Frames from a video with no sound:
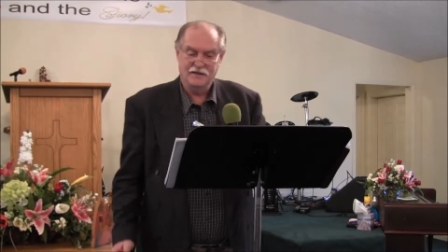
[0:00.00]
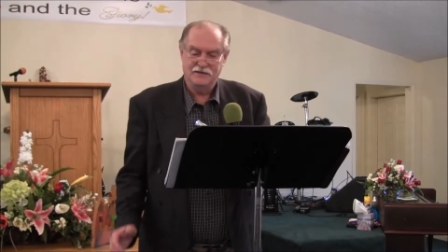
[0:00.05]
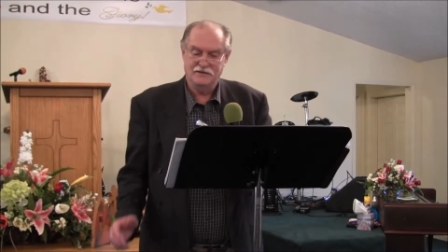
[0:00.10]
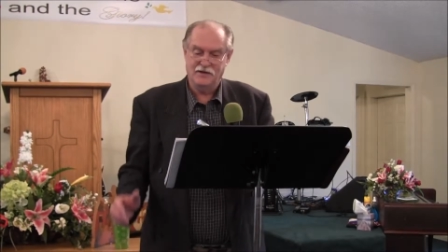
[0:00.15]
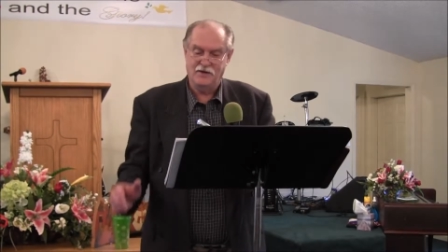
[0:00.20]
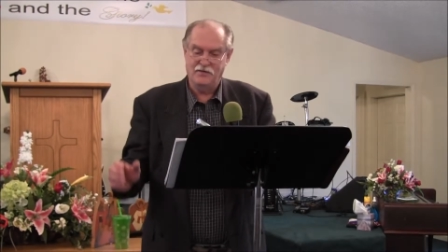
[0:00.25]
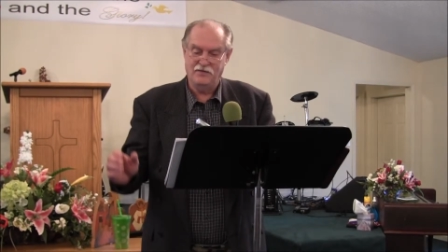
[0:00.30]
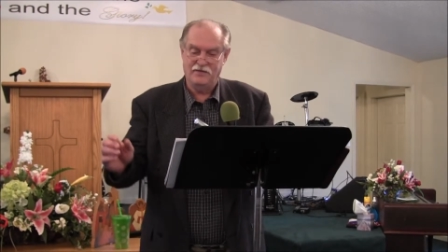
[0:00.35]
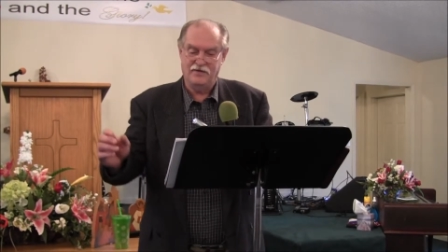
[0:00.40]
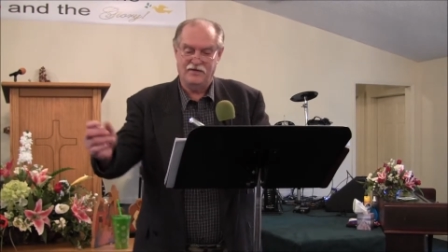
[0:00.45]

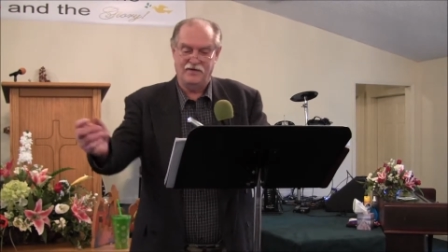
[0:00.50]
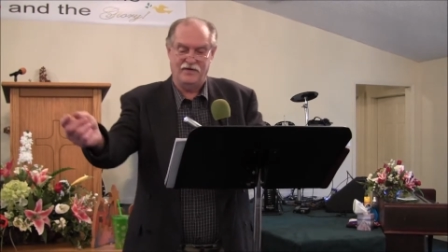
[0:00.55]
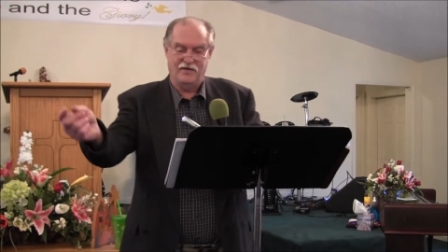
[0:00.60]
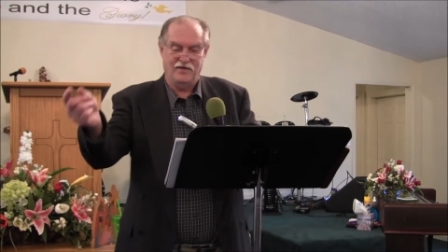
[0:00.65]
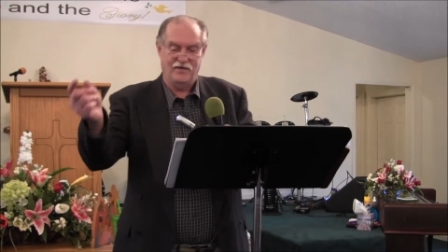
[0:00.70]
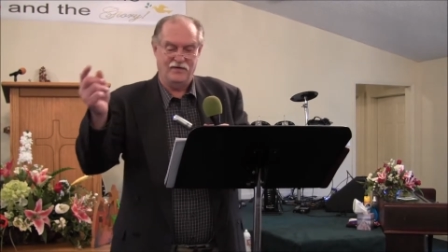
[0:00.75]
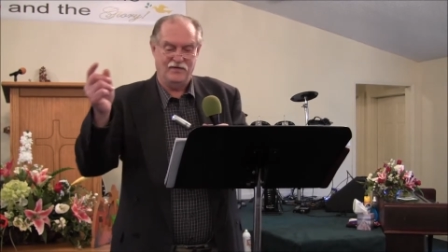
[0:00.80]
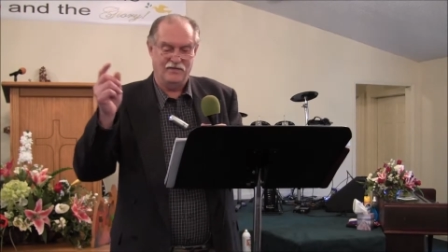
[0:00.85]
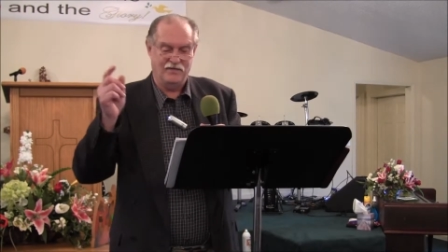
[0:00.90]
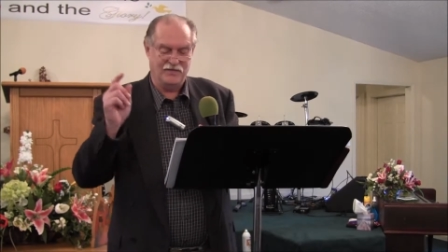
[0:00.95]
So
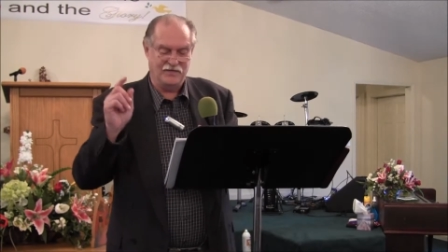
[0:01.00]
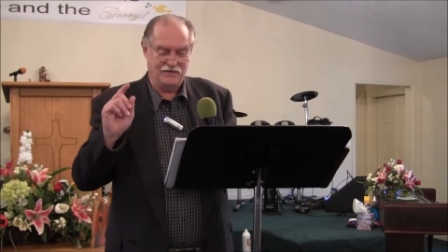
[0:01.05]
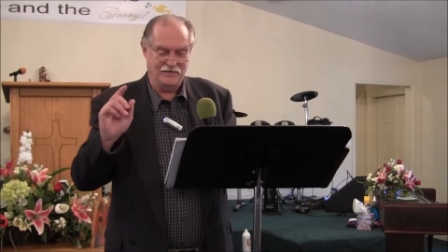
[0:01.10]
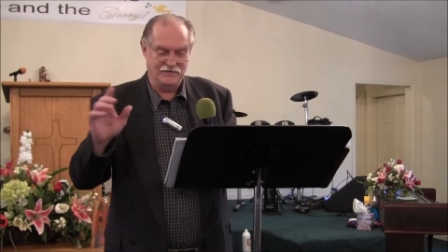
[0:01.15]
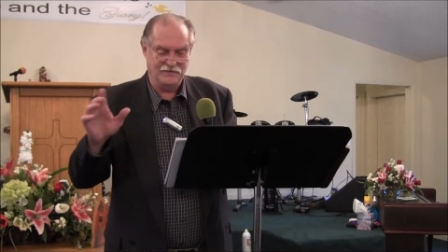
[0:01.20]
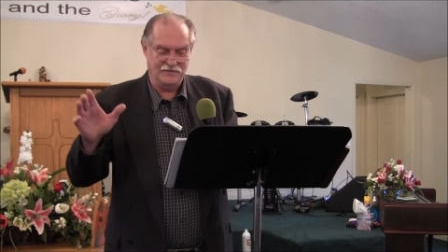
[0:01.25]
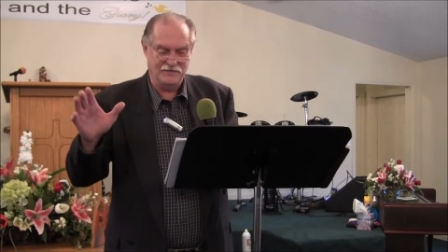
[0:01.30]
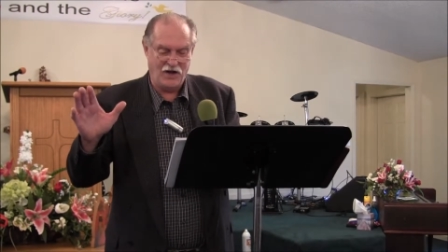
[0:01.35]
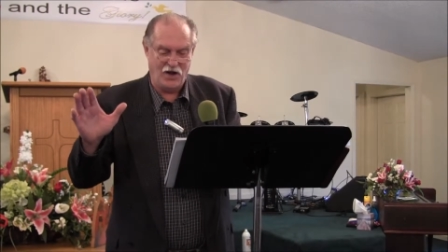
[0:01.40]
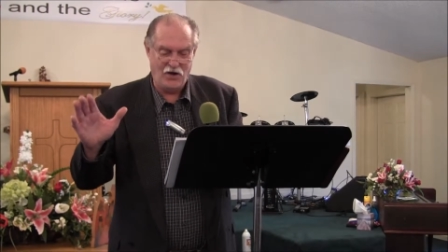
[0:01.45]

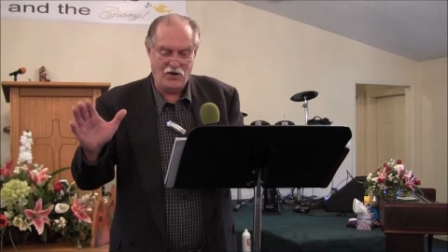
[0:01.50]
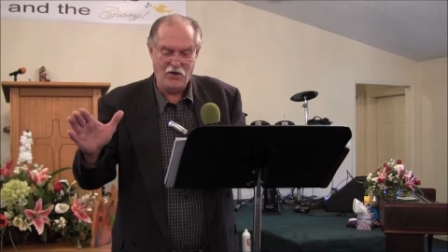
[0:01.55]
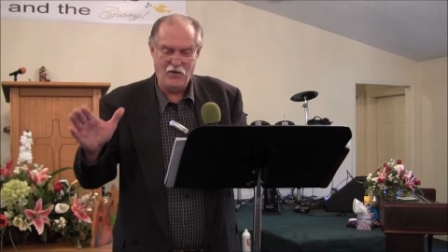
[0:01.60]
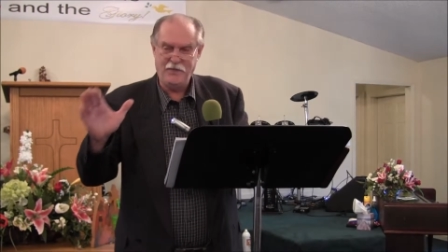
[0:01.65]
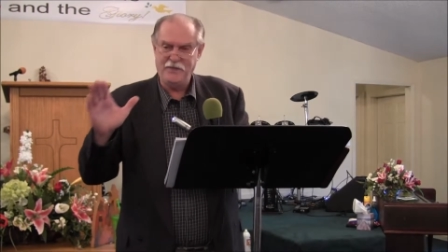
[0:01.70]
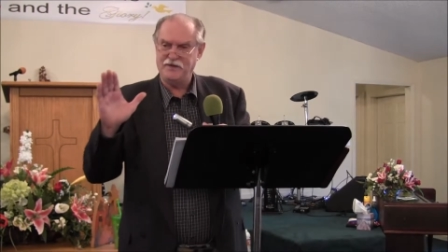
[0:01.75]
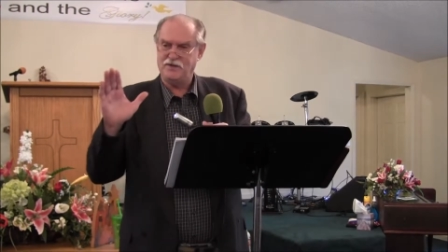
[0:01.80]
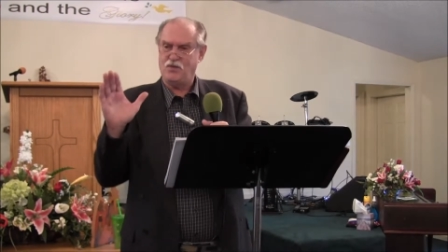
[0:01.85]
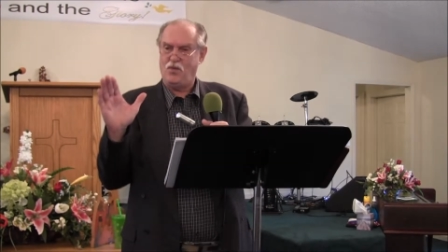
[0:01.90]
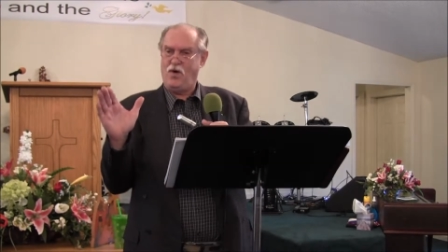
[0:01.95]
uh,
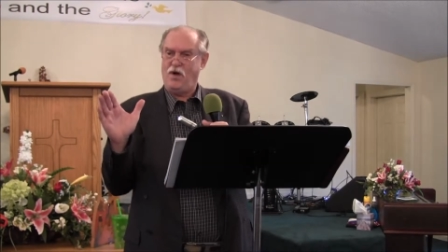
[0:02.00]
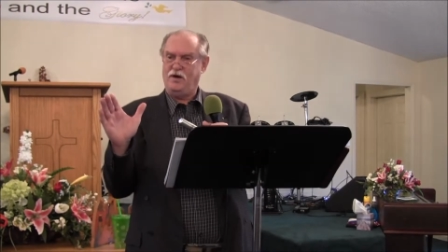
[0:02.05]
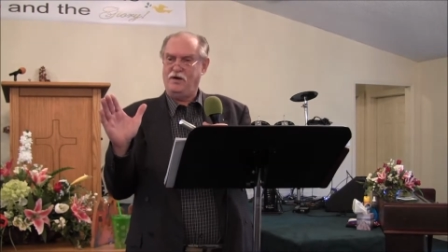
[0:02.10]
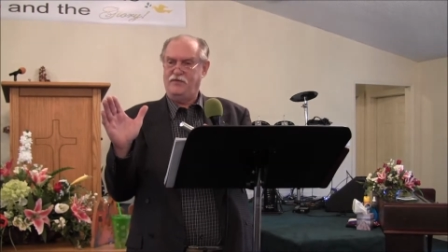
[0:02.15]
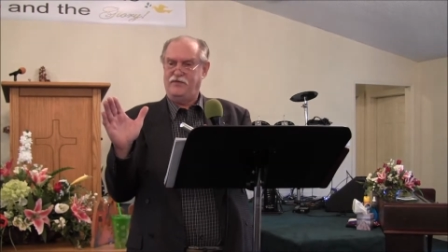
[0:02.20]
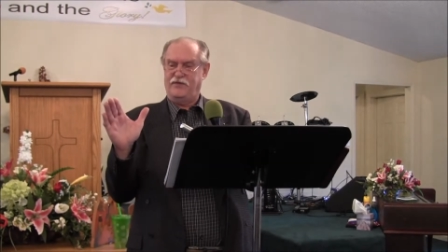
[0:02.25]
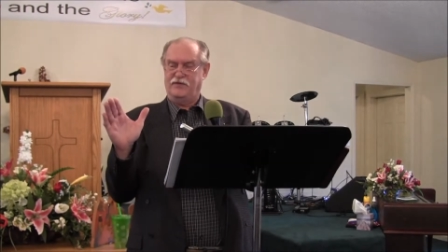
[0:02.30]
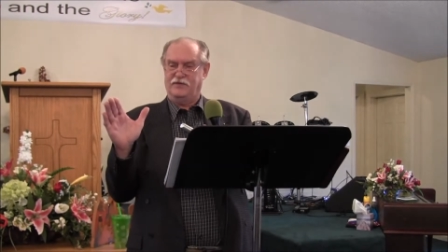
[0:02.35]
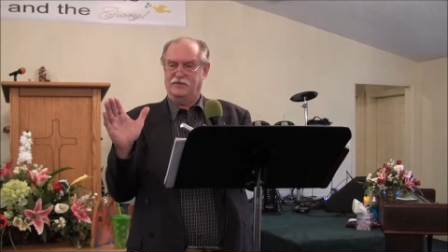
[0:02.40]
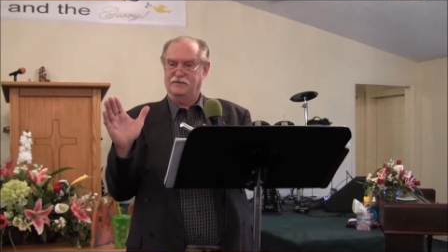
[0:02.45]
hope is
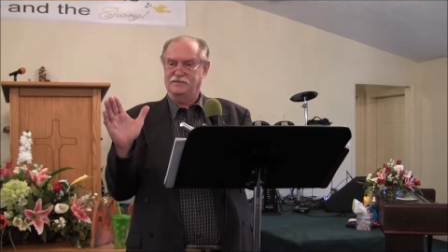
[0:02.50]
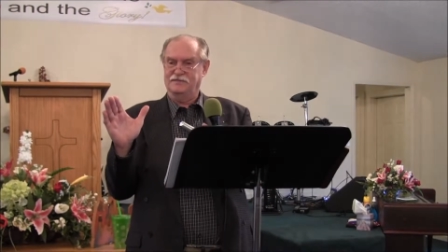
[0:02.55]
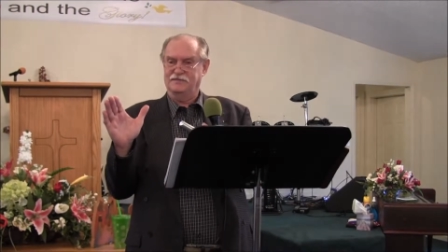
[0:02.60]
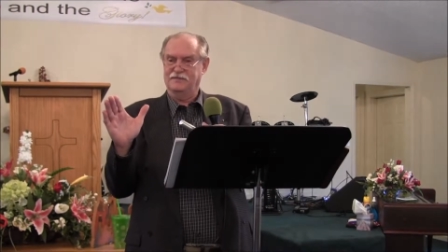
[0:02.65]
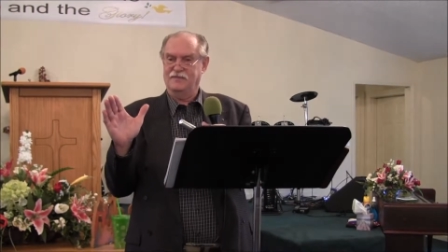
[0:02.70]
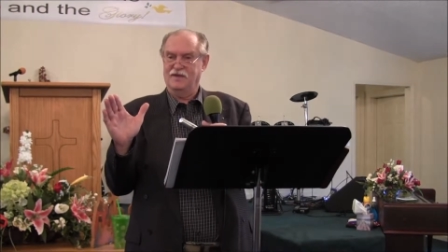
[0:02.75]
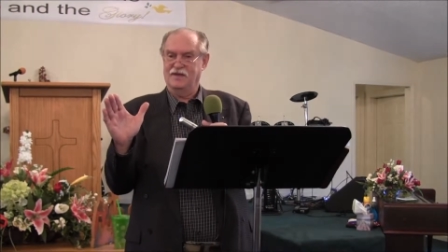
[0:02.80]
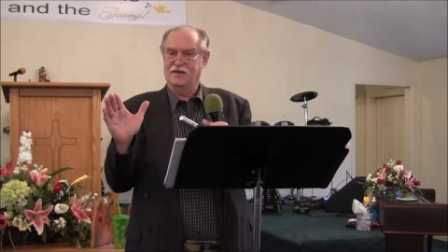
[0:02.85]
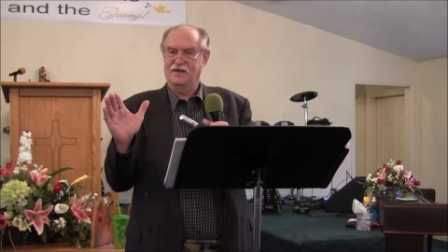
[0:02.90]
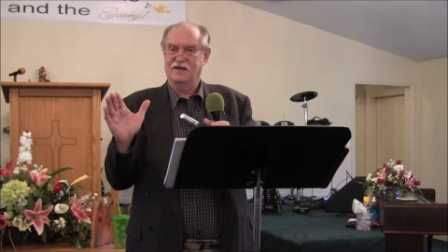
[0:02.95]
wonderful.
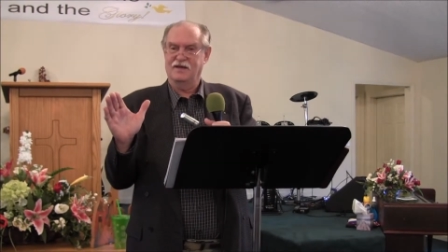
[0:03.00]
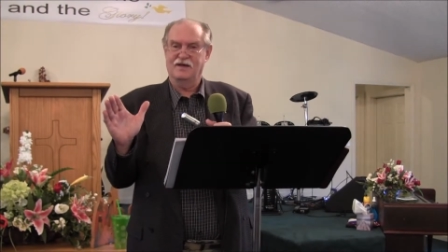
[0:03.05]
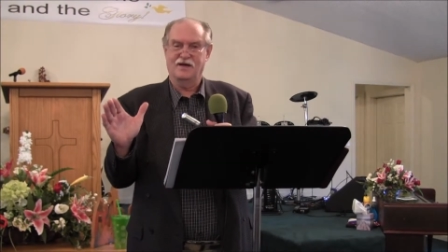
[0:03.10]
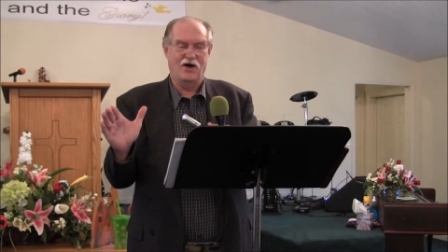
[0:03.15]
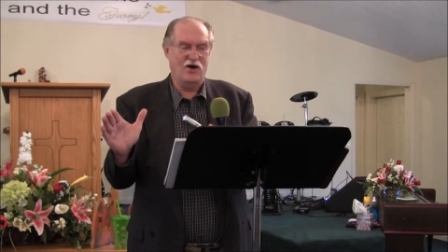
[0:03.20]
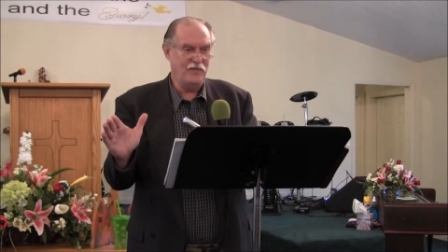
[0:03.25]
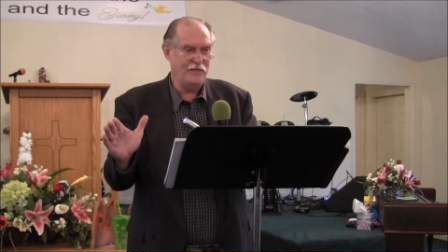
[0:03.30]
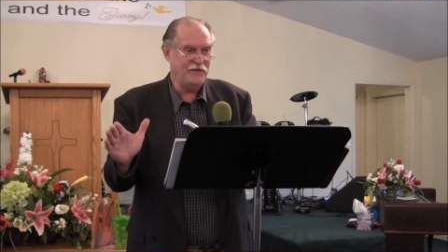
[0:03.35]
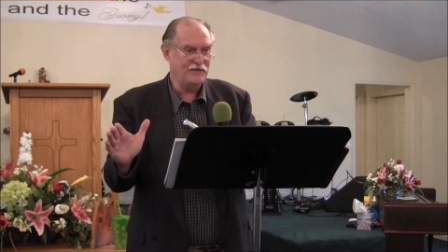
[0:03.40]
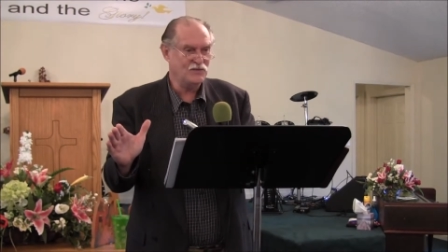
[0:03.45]

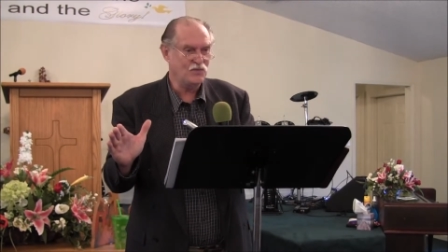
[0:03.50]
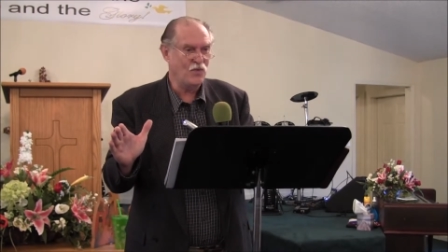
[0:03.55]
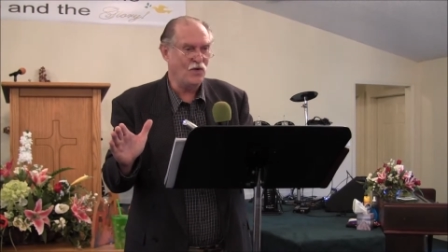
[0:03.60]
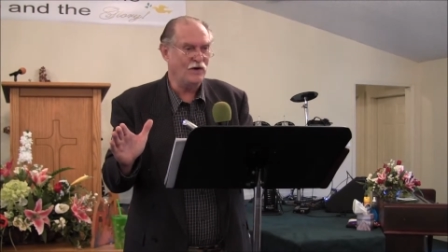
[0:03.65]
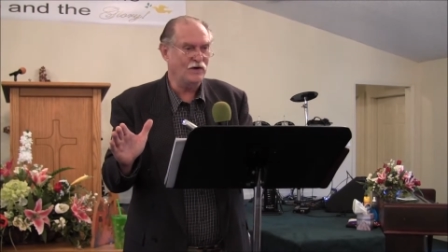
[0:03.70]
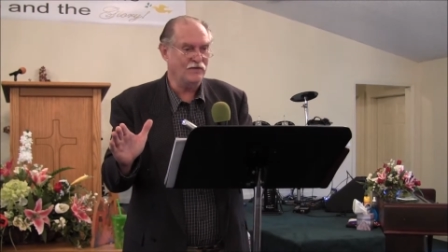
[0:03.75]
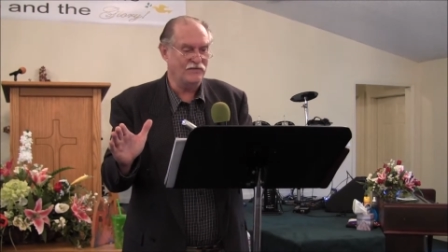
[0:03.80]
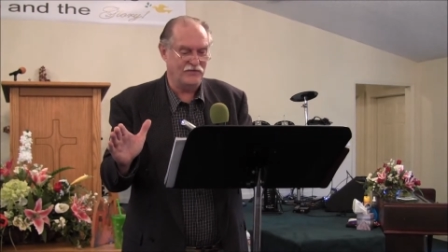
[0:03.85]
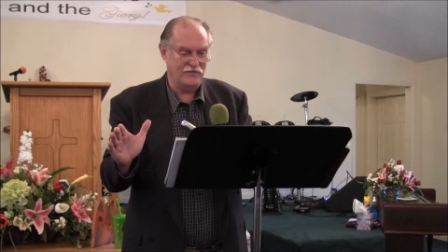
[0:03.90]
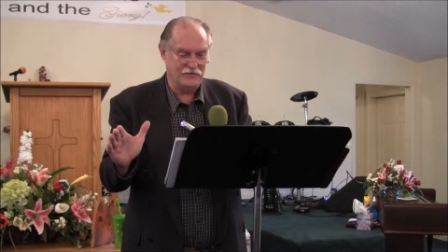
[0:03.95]
Hope is
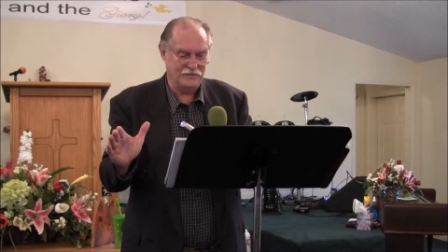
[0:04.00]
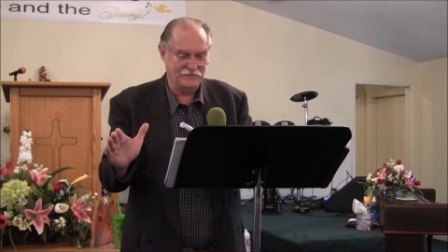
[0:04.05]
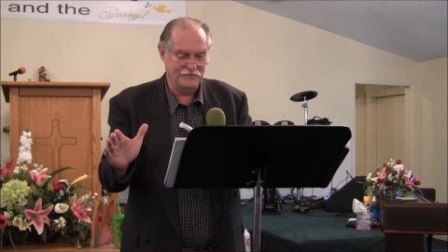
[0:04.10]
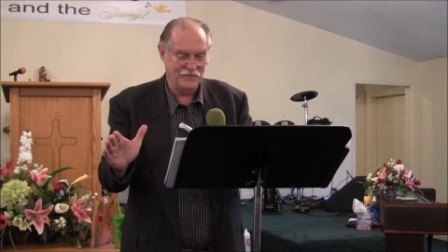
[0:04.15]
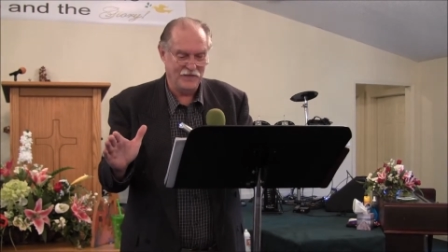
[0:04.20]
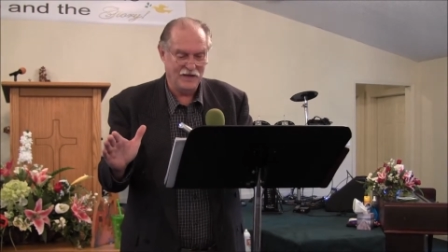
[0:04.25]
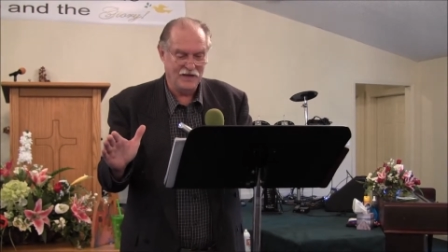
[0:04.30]
wonderful.